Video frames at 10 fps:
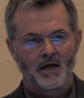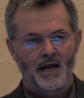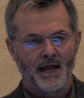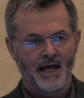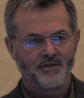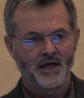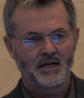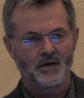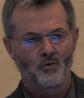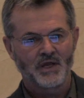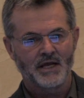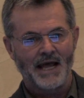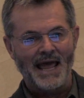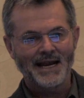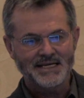And then we get
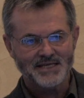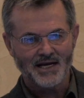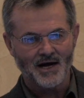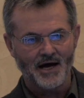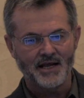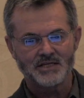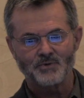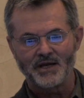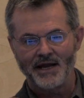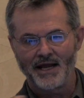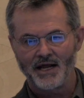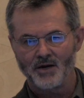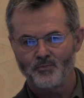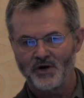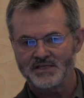antipsychotics, we get
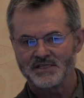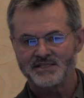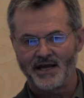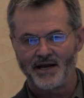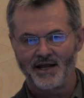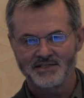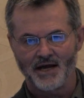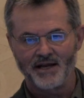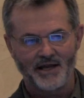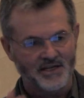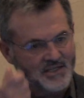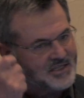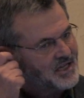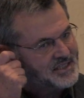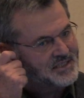antidepressants, anti-anxiety
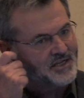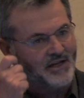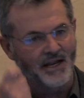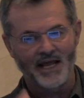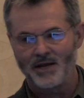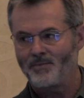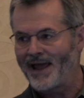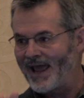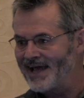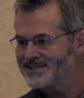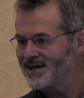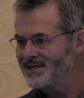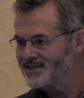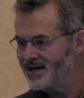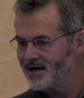agents. Listen to the name,
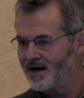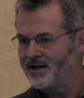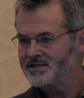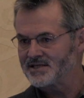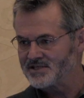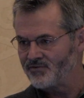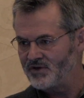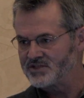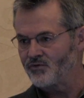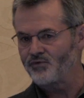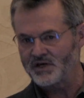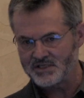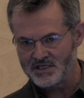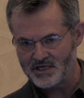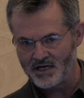antipsychotics, as if these are
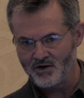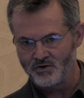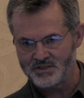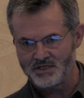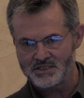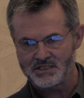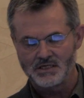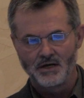fixing psychosis.